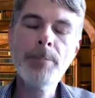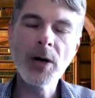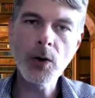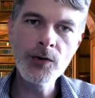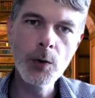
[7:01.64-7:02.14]

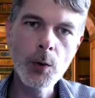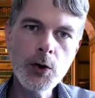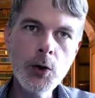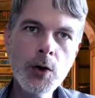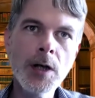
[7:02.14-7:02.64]
but also
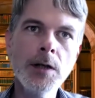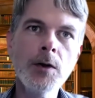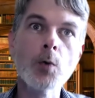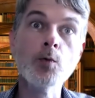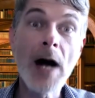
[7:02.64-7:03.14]
you
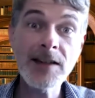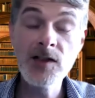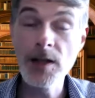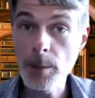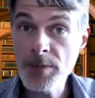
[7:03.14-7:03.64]
can
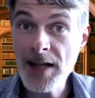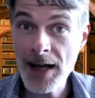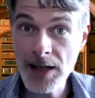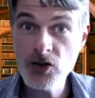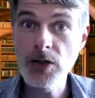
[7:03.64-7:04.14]
ratchet up
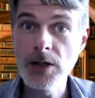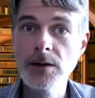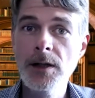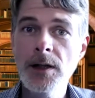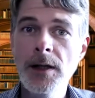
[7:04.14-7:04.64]

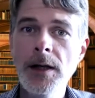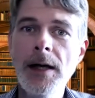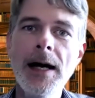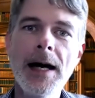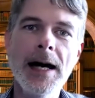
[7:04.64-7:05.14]
tension.
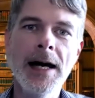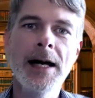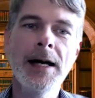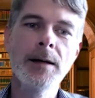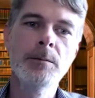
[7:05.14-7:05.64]

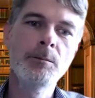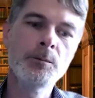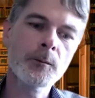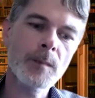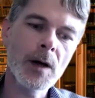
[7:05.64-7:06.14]

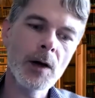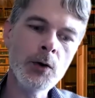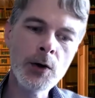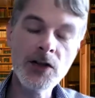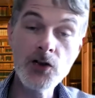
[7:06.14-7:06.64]
Um,
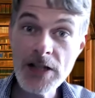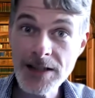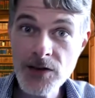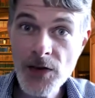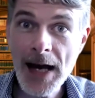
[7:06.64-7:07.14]
you can
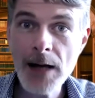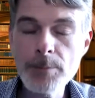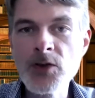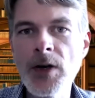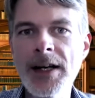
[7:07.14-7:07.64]
change the
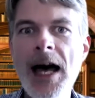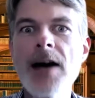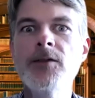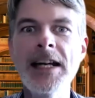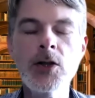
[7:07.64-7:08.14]
atmosphere and
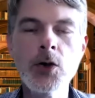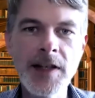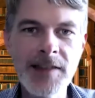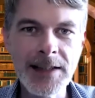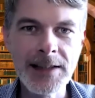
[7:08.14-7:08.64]
have
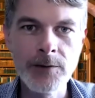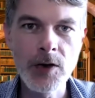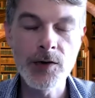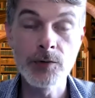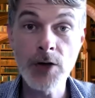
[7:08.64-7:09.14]
increasing
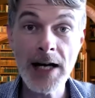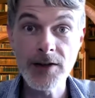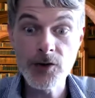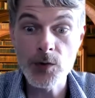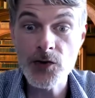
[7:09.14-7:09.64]
levels of
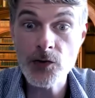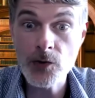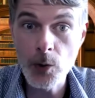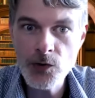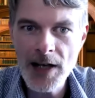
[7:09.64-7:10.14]
dread. So it's a
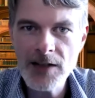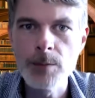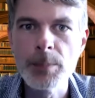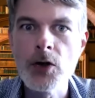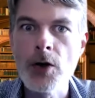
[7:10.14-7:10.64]
slow
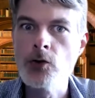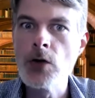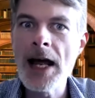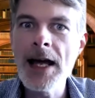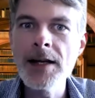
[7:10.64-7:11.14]
section, but the
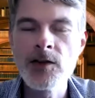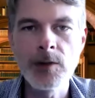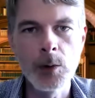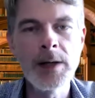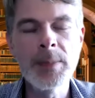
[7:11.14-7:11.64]
dread
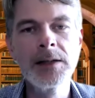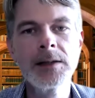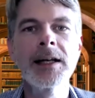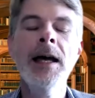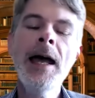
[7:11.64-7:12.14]
is slowly
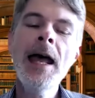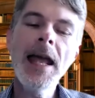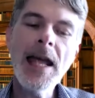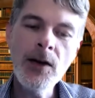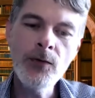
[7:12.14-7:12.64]
building.
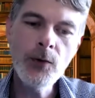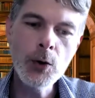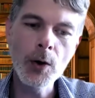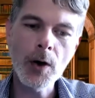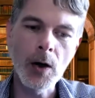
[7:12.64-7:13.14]
If
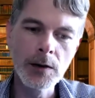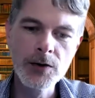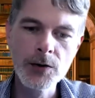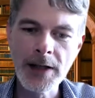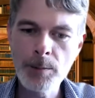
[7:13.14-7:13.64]
you are
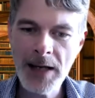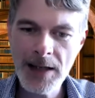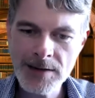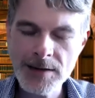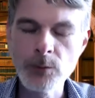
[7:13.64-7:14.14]
altering
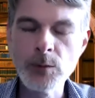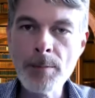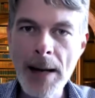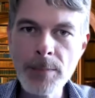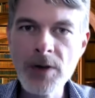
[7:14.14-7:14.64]
pacing,
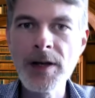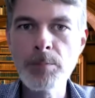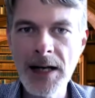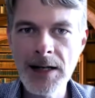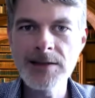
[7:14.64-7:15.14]
remember
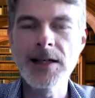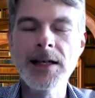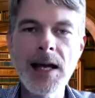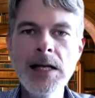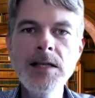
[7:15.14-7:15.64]
that
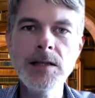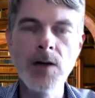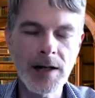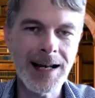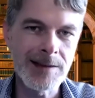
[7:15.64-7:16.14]
pacing is
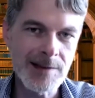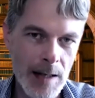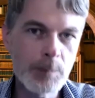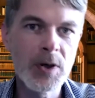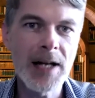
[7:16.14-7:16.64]
not a
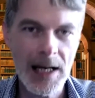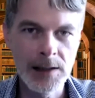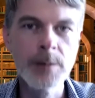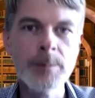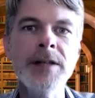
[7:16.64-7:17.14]
separate
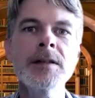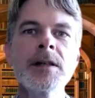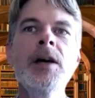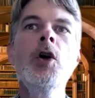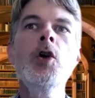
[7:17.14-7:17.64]
element